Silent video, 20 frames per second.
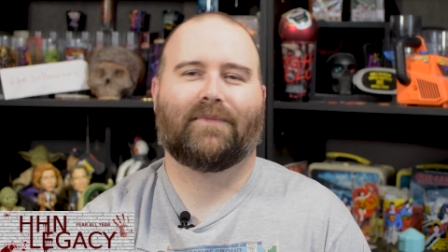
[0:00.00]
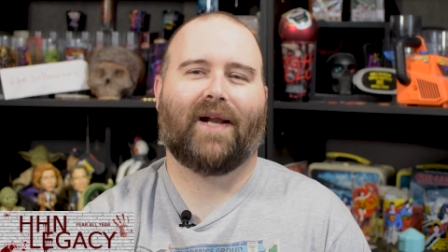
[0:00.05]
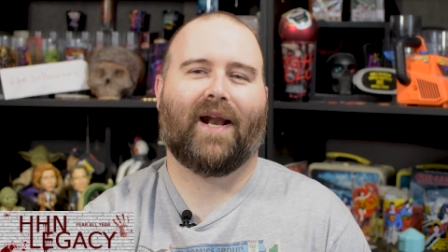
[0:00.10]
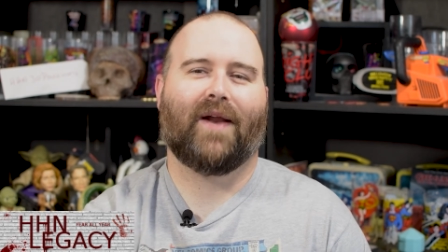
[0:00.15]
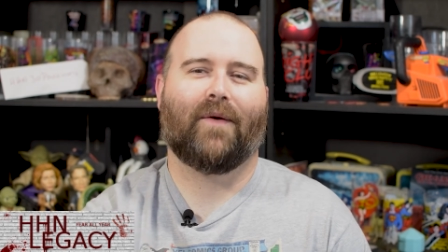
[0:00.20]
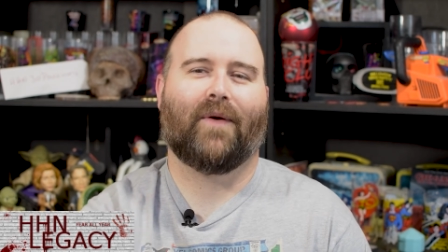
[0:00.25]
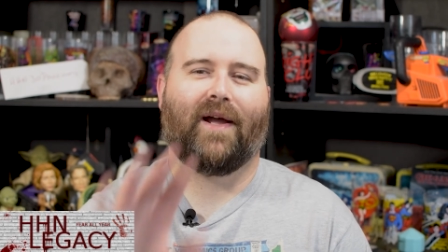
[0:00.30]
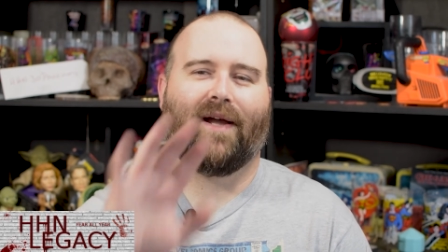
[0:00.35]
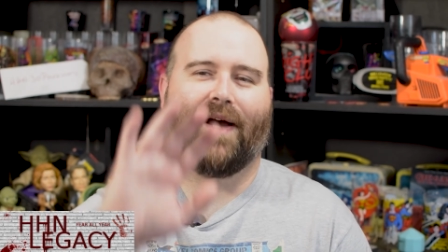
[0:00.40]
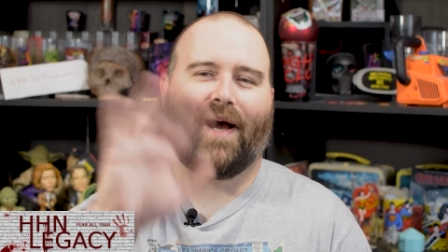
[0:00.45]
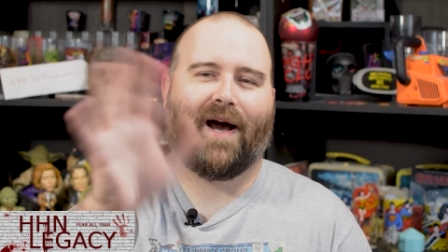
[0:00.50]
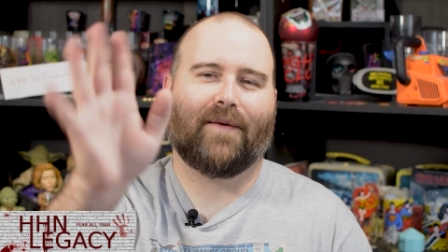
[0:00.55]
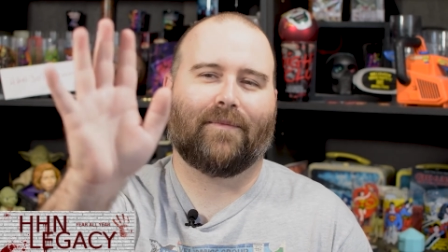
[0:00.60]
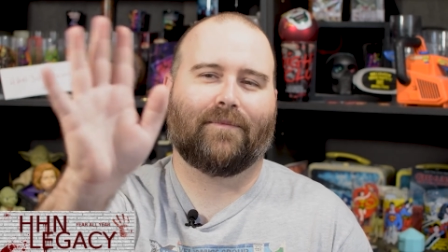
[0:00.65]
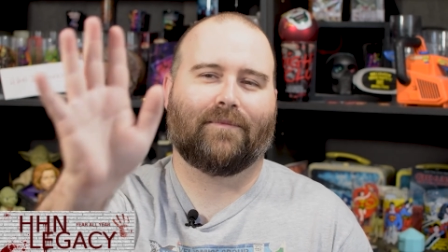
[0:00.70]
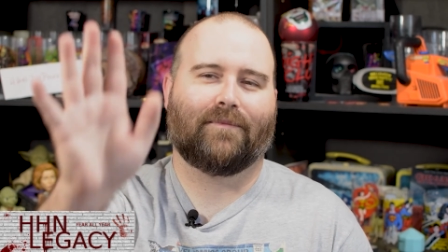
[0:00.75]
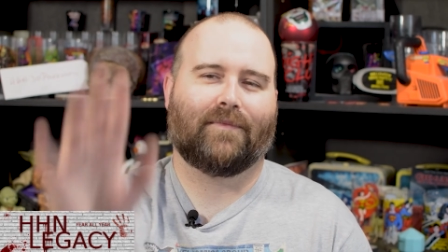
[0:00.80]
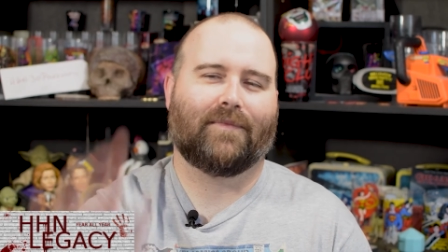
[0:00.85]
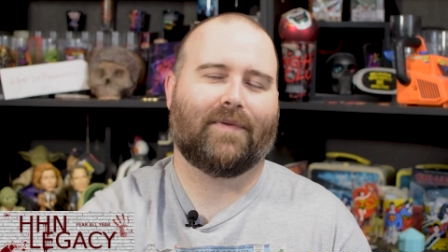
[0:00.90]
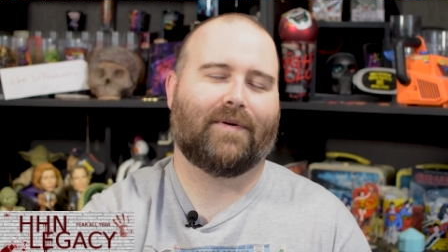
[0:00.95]
But anyway,
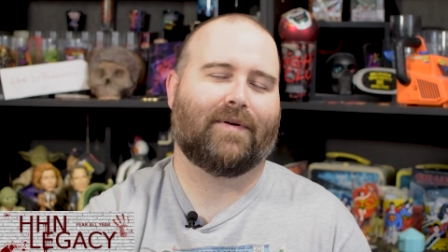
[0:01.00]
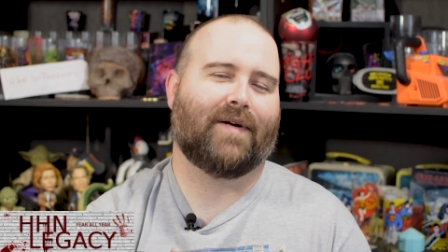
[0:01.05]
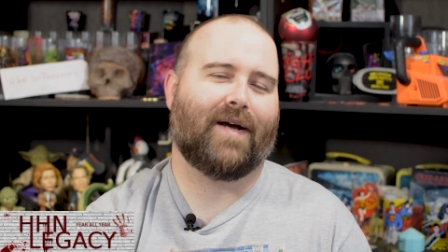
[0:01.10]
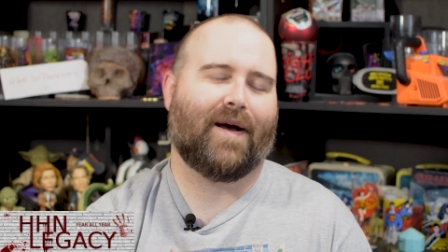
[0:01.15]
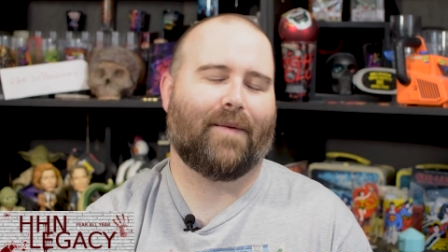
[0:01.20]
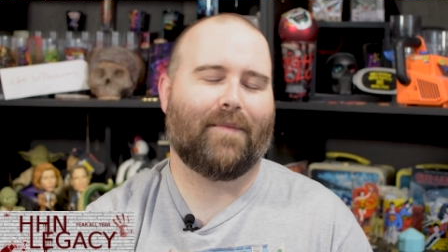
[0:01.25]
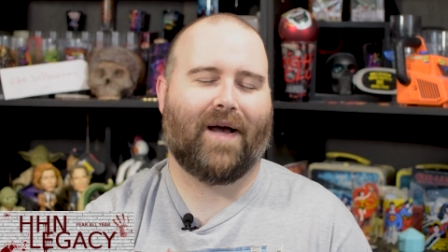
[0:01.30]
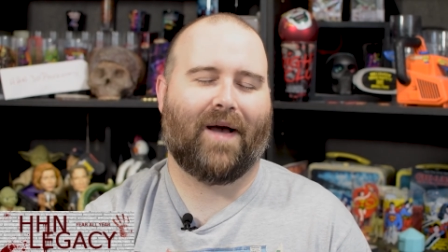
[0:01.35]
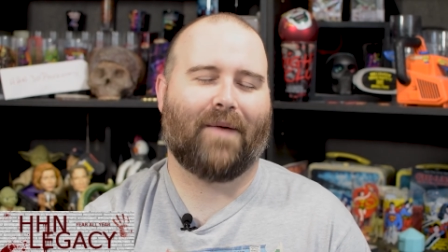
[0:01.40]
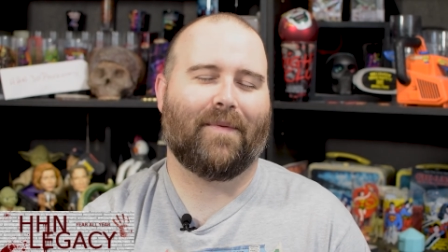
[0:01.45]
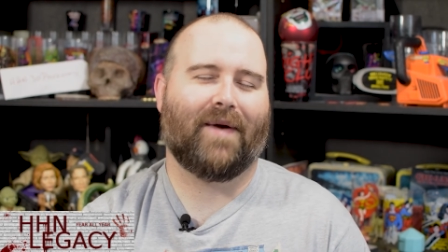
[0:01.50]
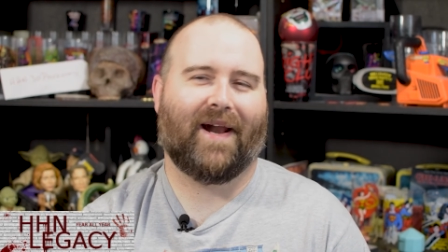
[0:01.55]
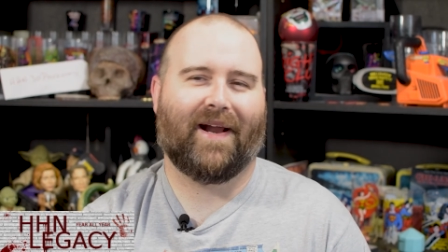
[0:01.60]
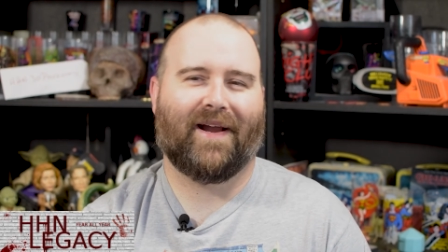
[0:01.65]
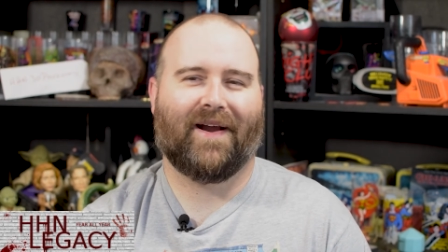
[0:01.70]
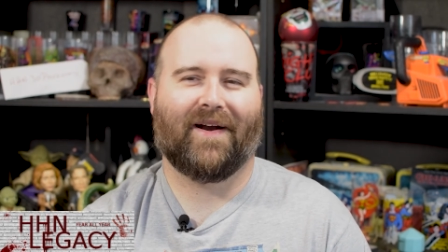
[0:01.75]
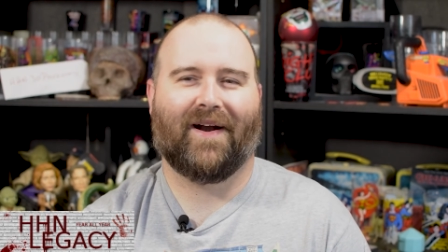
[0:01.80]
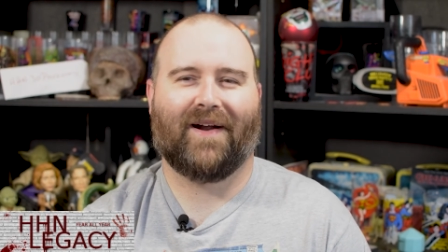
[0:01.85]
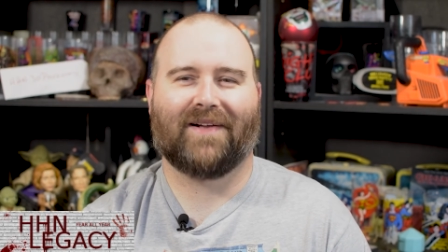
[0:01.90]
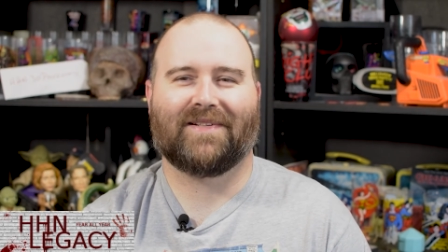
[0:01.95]
I'm out
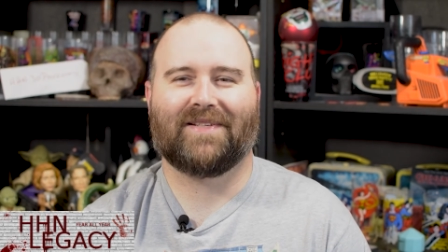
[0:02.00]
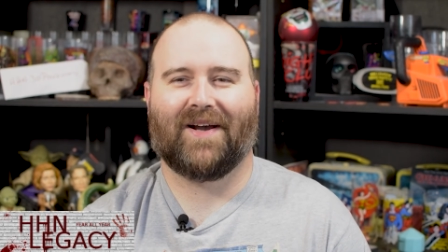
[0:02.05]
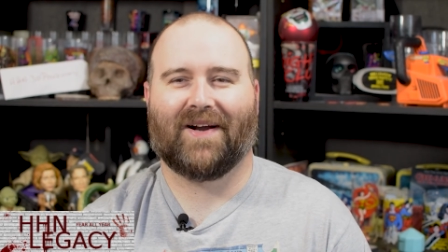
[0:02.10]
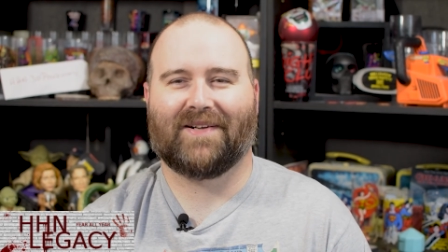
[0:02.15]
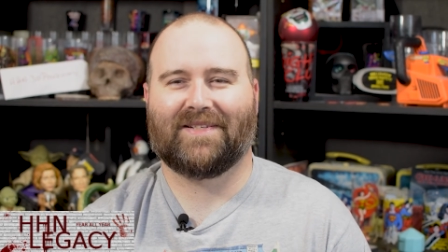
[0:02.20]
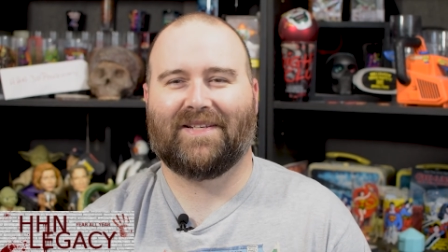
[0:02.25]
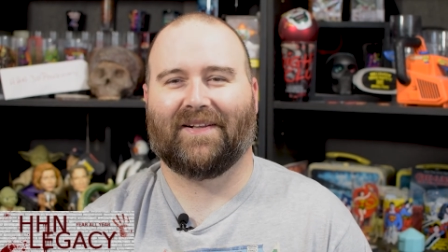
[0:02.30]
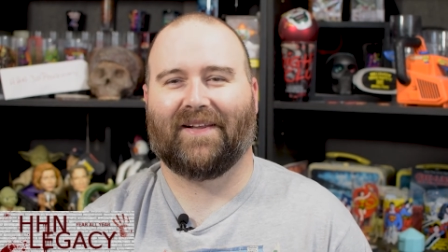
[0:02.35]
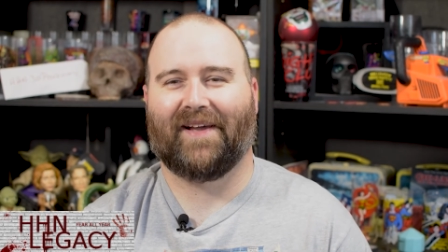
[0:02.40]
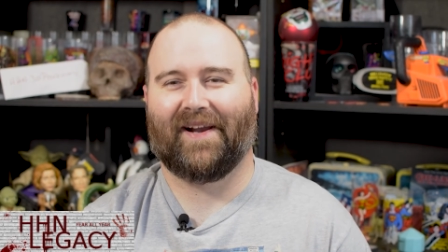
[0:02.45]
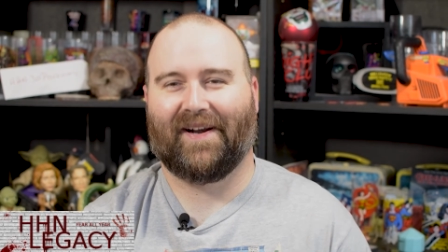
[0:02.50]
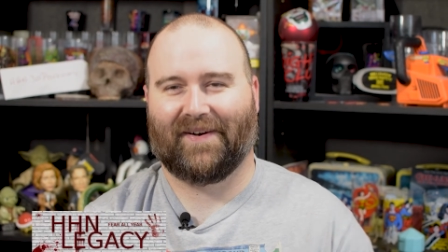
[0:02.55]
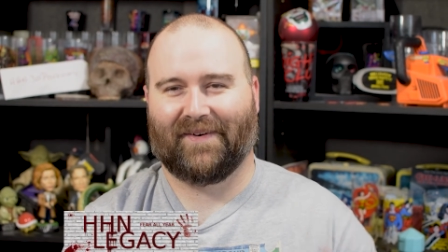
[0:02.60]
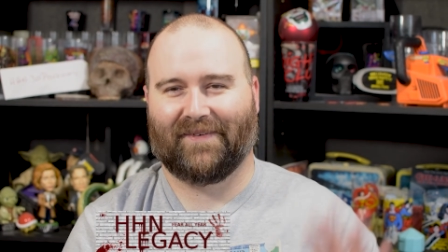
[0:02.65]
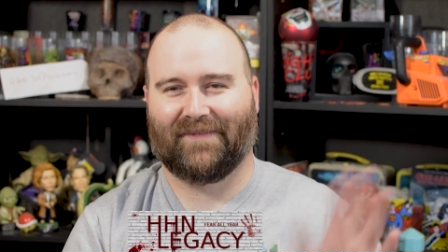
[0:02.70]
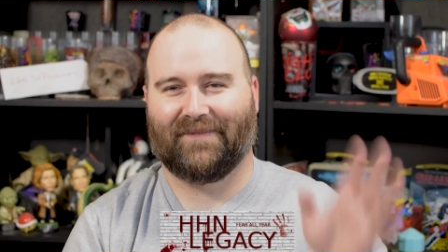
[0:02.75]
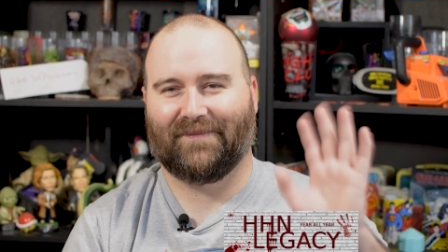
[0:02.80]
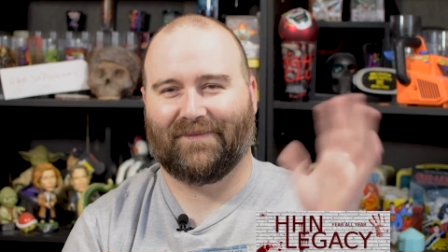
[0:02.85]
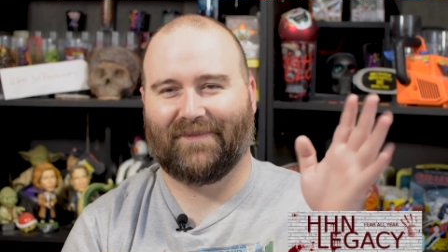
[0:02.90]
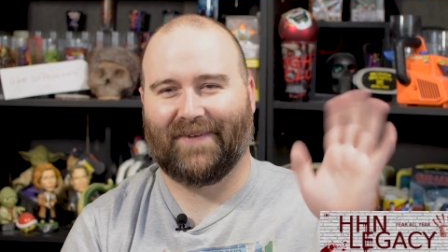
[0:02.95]
of here. I'll talk to you
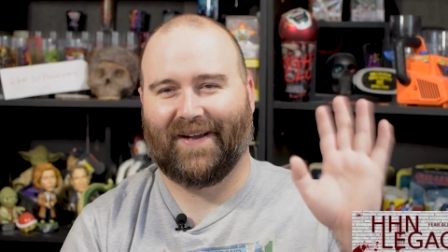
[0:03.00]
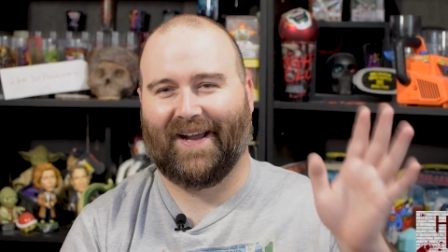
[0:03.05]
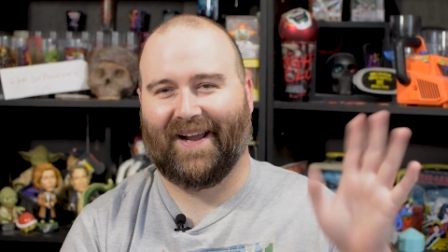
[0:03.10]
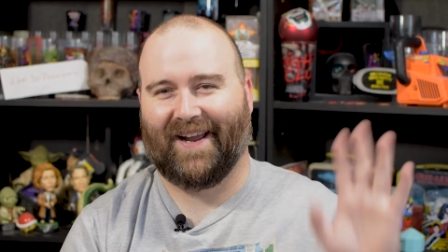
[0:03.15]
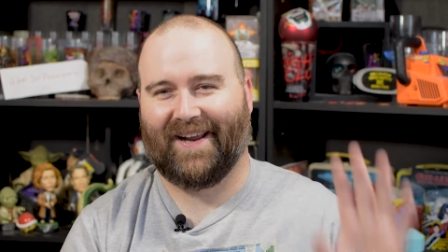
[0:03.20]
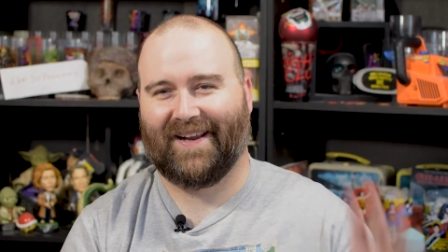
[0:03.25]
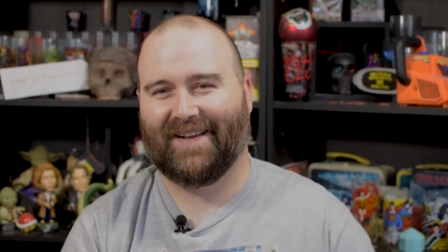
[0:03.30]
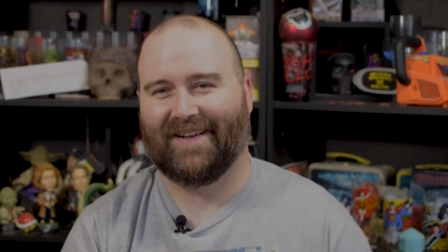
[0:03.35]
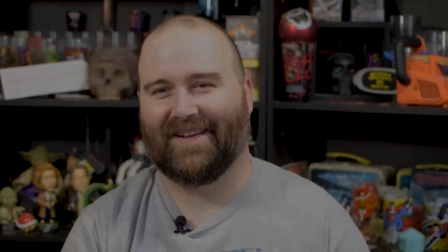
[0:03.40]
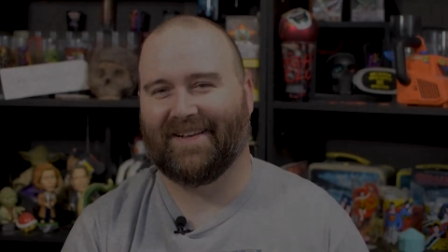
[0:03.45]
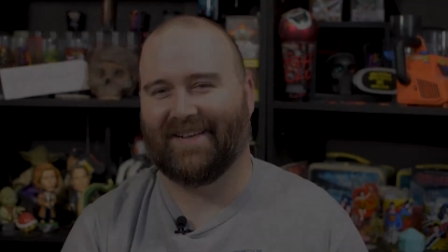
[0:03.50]
later. Bye.